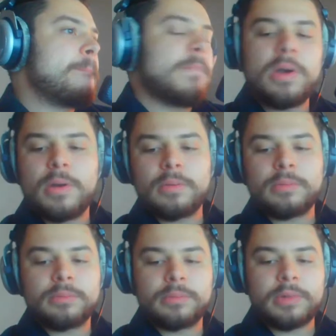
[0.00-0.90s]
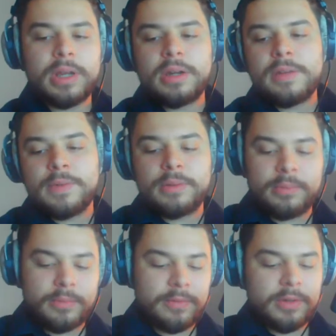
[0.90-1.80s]
Oh, I didn't even
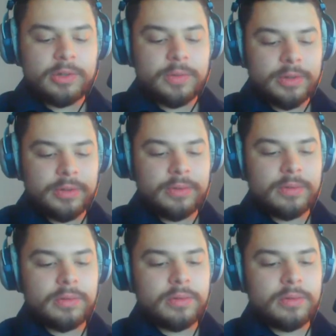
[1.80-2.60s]
finish what I was doing.